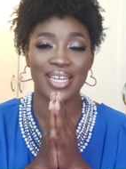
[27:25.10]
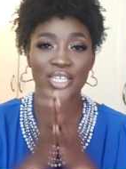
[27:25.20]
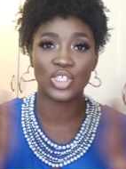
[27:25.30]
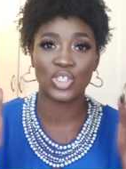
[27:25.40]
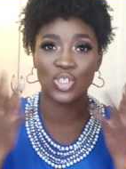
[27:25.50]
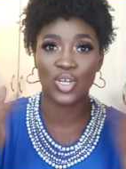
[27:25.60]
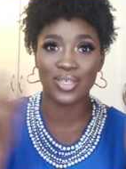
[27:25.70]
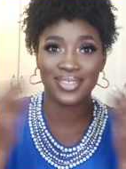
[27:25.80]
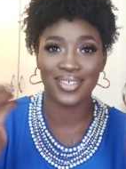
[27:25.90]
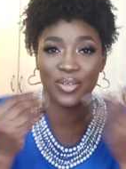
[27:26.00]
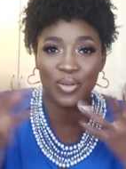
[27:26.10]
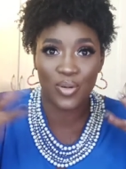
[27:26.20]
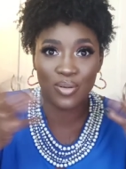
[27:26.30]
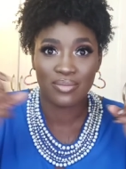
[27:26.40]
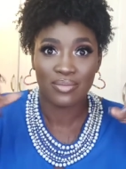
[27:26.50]
and it's not, you
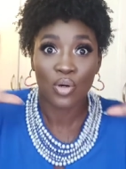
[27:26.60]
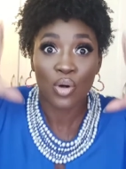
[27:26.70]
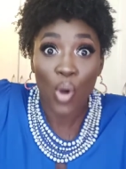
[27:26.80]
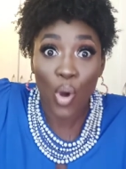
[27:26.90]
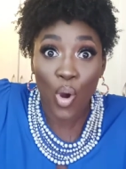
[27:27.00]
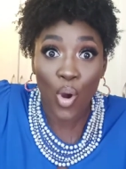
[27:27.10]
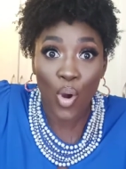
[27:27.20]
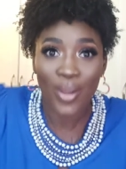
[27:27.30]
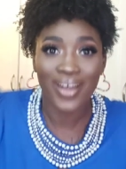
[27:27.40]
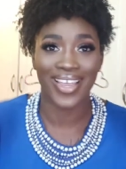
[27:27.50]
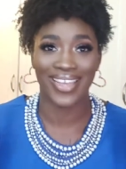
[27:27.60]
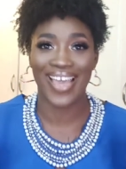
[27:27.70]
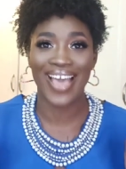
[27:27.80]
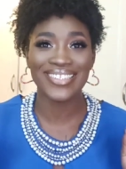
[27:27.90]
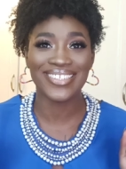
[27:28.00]
know,
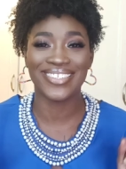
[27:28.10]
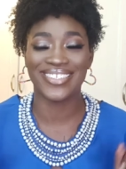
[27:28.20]
like that.